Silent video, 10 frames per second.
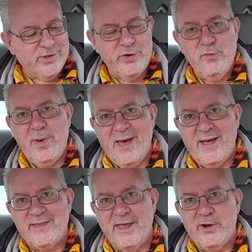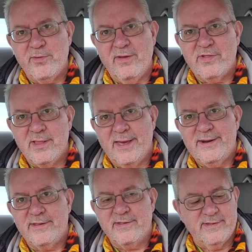too bad they don't have the
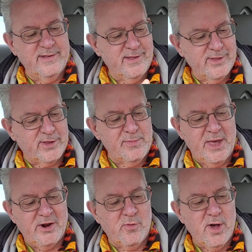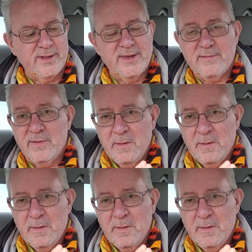lettuce and the tomato on it.